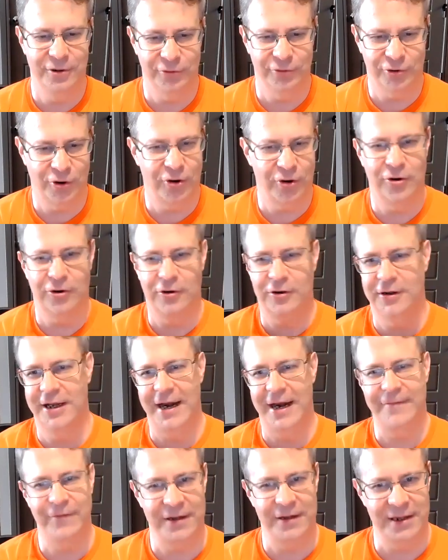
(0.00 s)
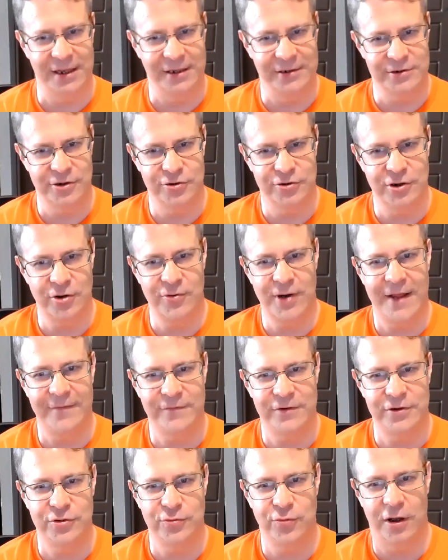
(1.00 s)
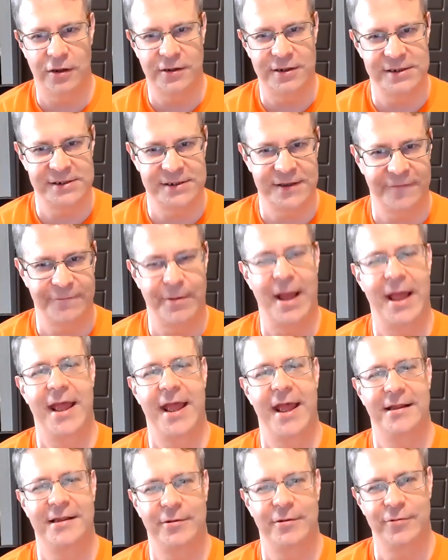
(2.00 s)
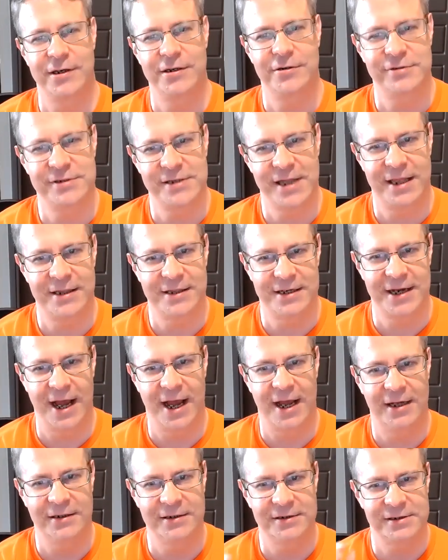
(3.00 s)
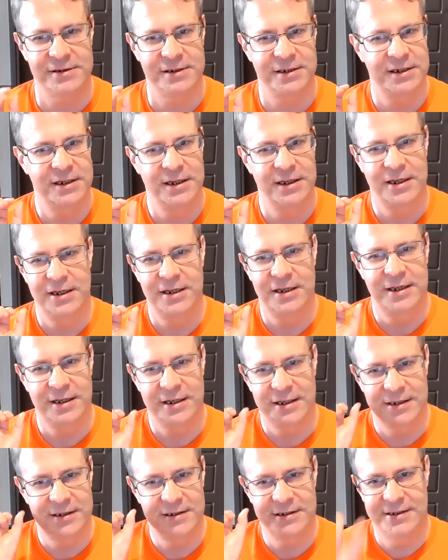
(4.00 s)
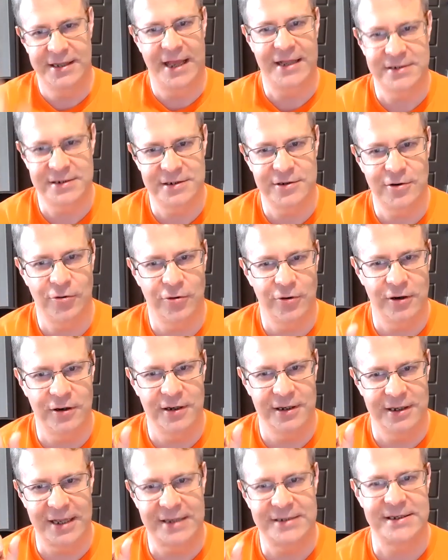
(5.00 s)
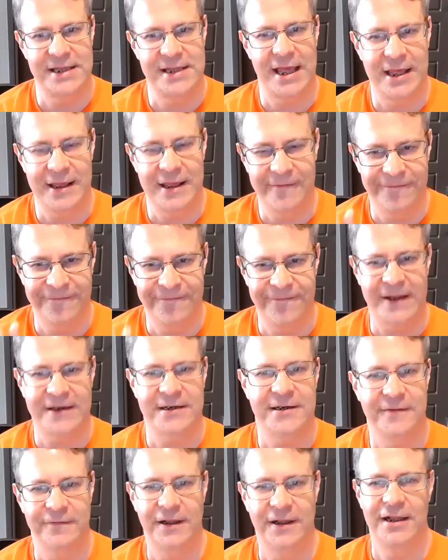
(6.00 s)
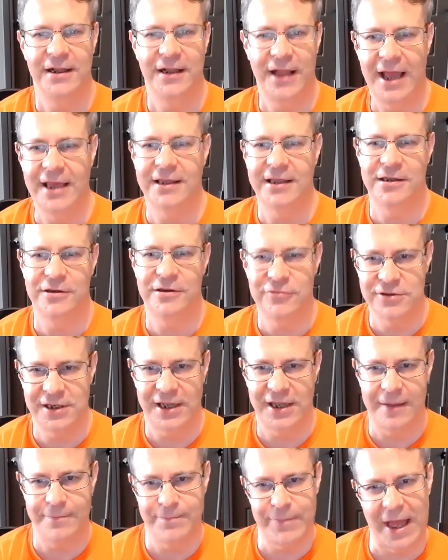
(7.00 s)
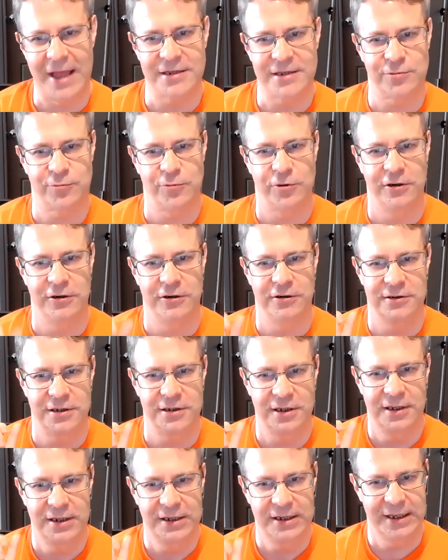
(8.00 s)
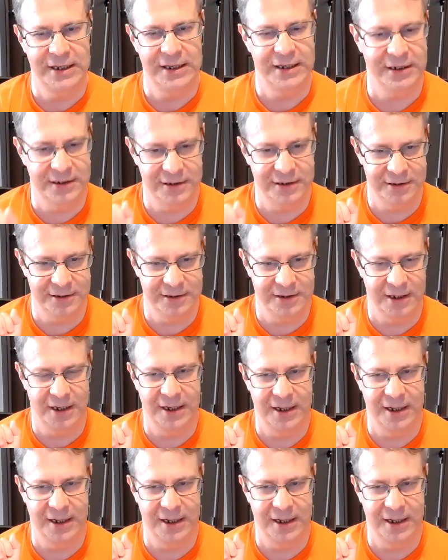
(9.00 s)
Curl and everything. So you don't have to do all this stuff by hand that we do say in the docs. That's effectively like using a password in,